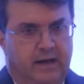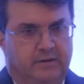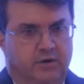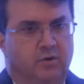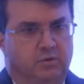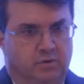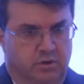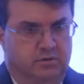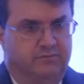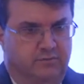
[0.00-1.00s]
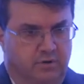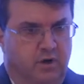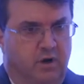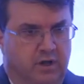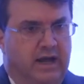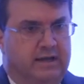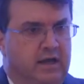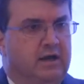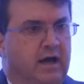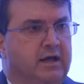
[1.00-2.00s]
don't look for all, I
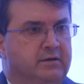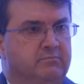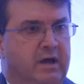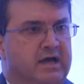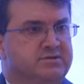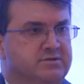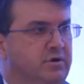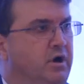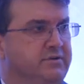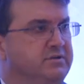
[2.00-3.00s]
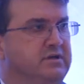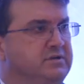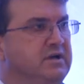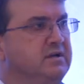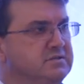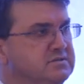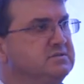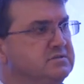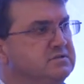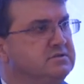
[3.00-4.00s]
cannot master all the details.
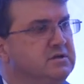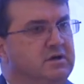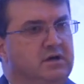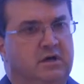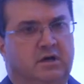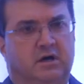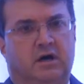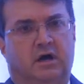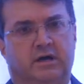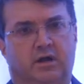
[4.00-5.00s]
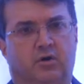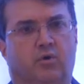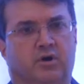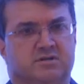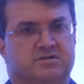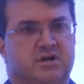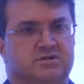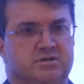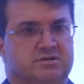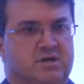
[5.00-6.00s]
In an
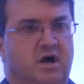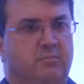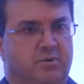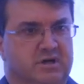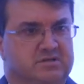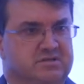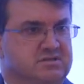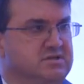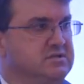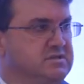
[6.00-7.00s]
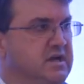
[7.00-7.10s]
organization as complex as this,